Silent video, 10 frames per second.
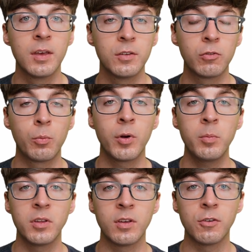So
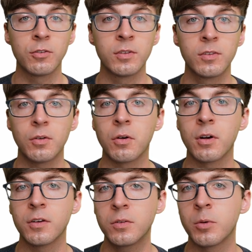permutations
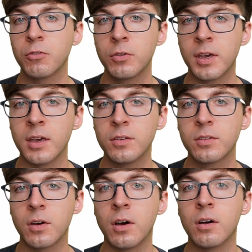are a special
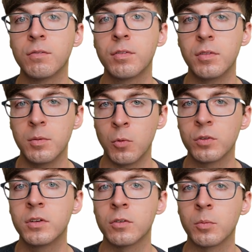case of the
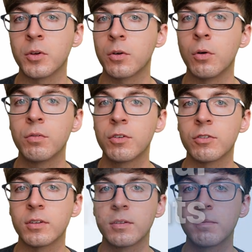multinomial
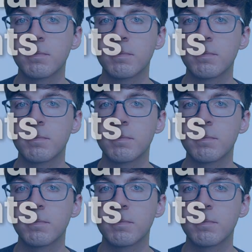coefficient.